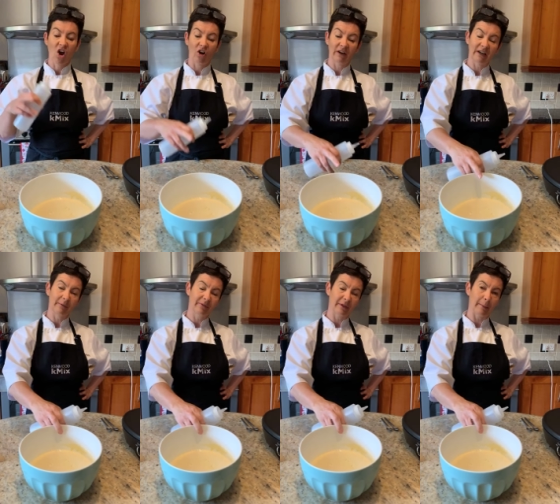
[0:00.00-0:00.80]
or
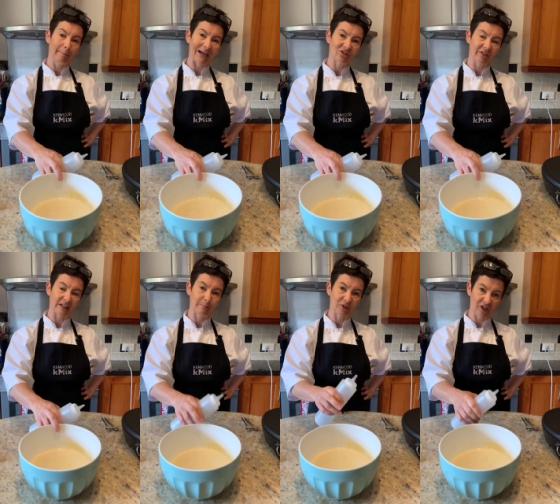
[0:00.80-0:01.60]
any batter
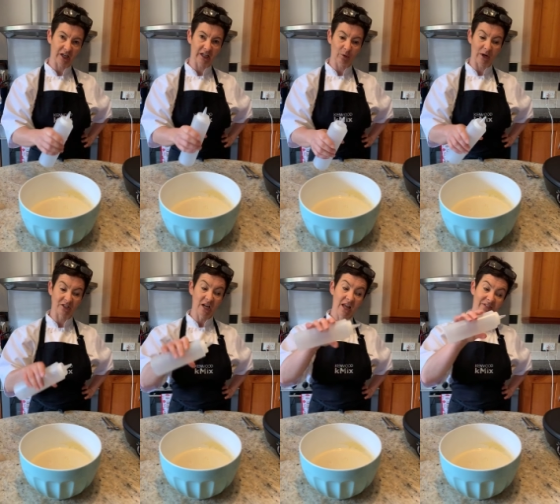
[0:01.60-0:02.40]
that's particularly wet,